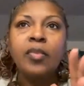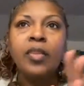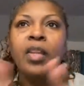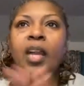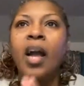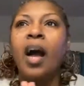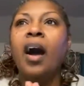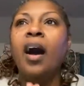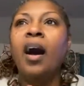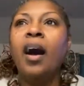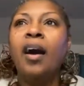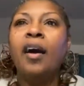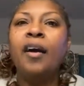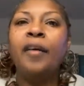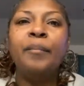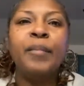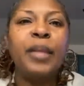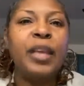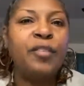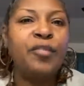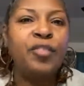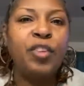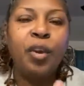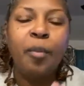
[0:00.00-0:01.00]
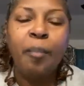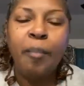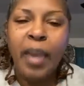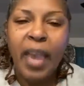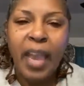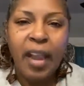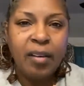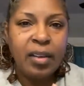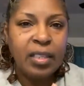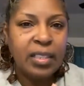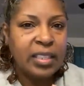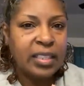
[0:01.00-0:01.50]
If you're
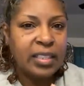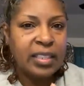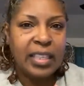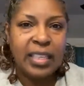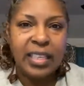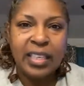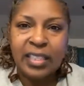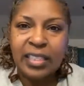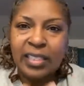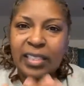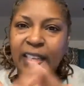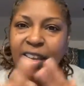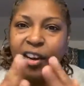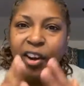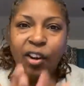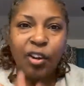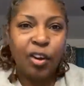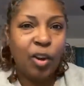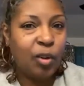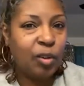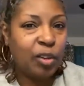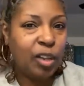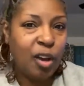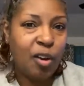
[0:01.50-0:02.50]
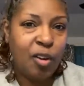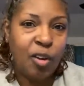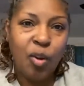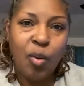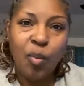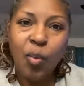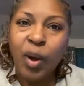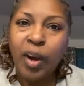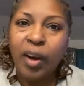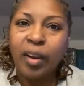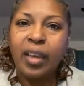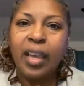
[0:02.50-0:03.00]
married to things that are no longer
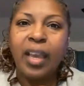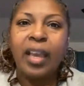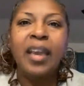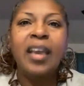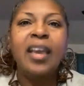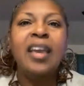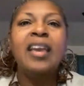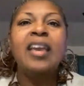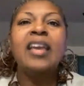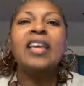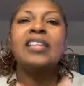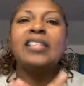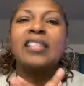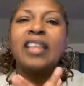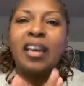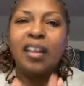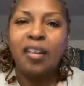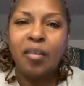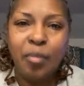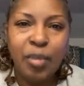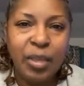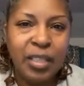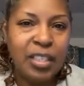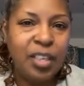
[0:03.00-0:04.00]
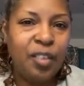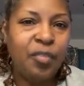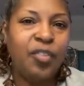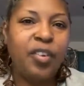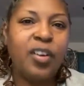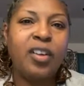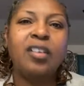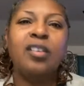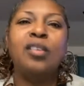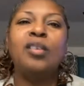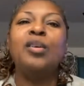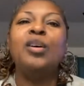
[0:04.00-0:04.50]
working, it's going to be
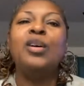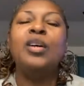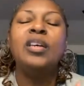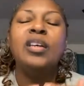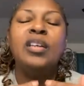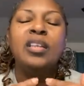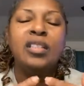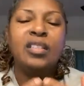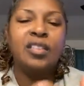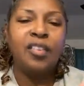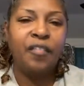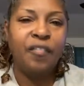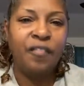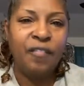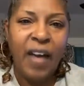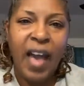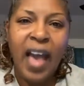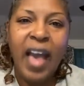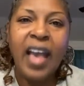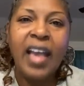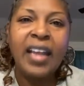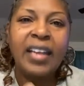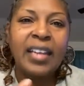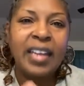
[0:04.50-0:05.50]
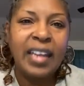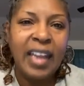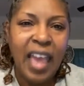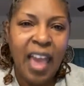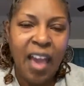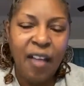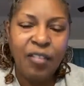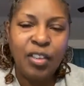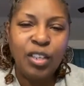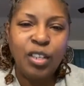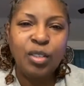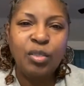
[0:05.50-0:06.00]
difficult to find an
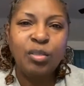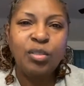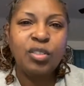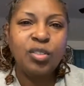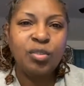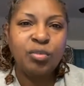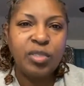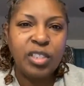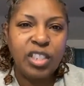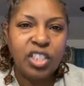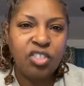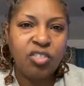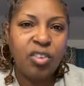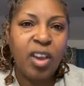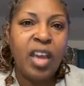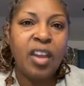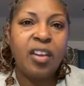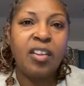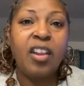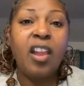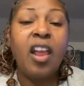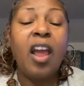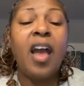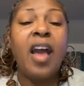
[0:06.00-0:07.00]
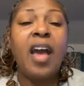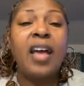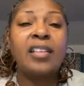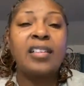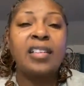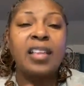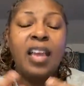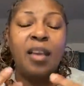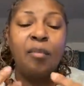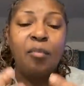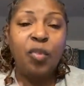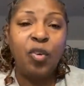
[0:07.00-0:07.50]
avenue to re-strategize
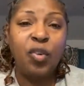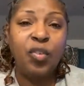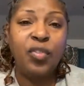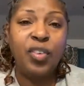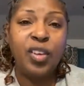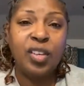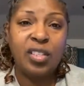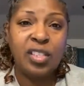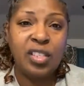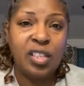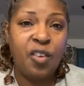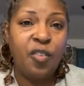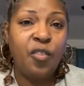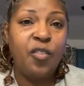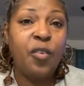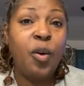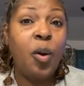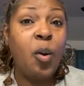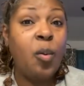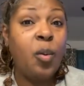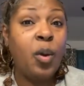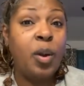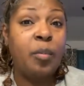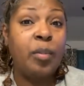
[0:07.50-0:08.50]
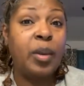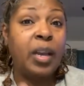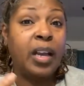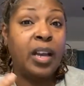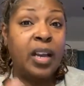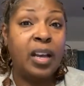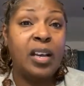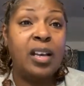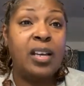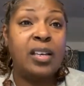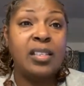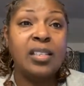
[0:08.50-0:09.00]
and move yourself forward,
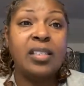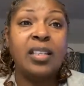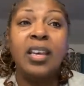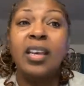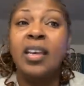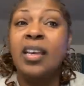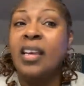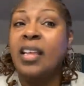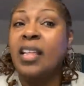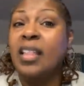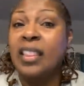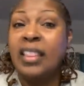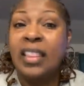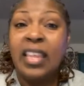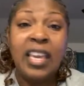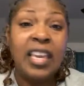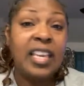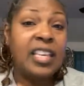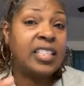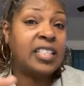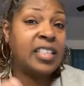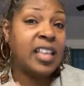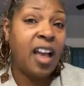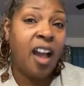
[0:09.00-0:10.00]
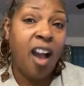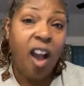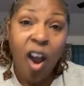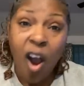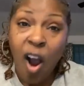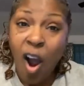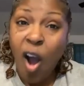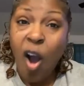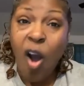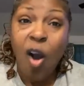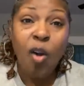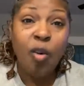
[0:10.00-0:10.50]
because things are
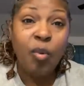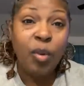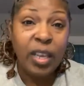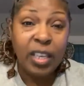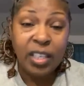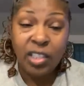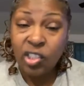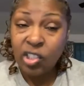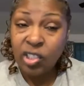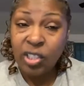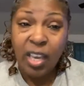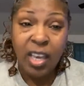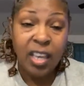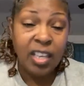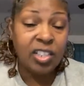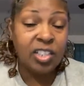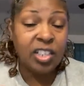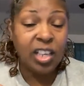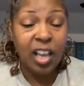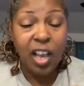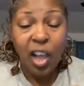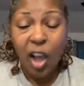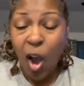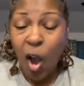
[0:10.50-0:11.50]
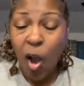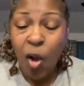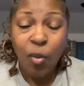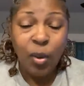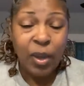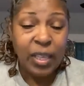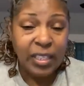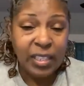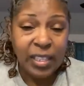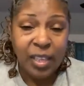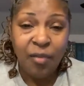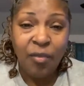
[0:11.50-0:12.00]
always changing,
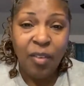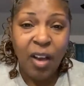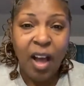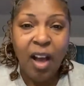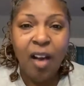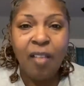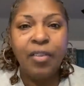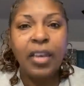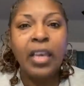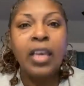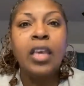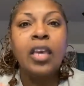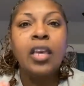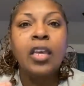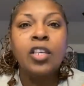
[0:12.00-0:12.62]
always evolving.